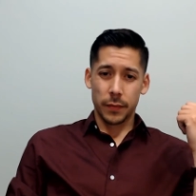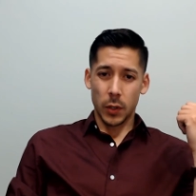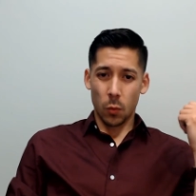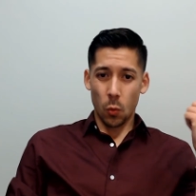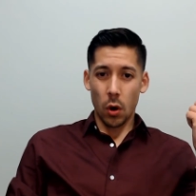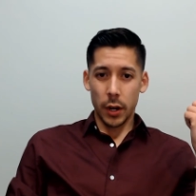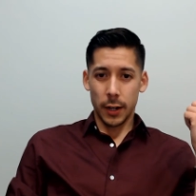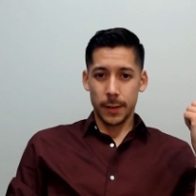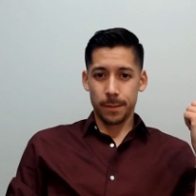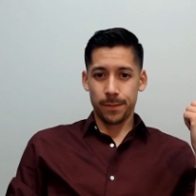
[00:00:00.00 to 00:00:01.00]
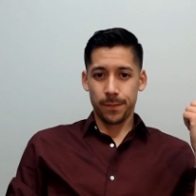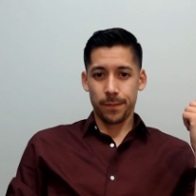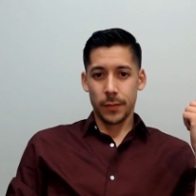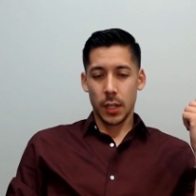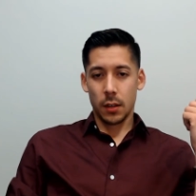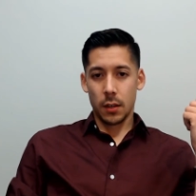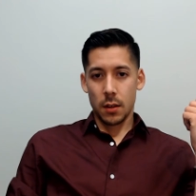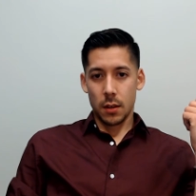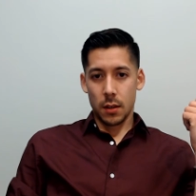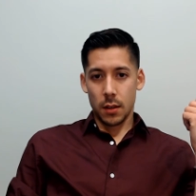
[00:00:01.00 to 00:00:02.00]
One
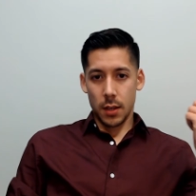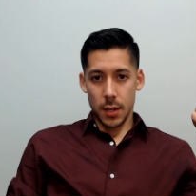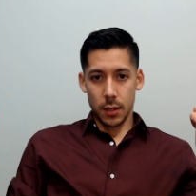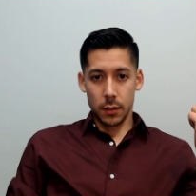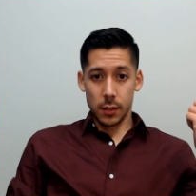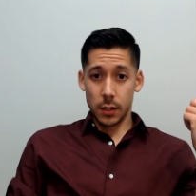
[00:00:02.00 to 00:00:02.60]
is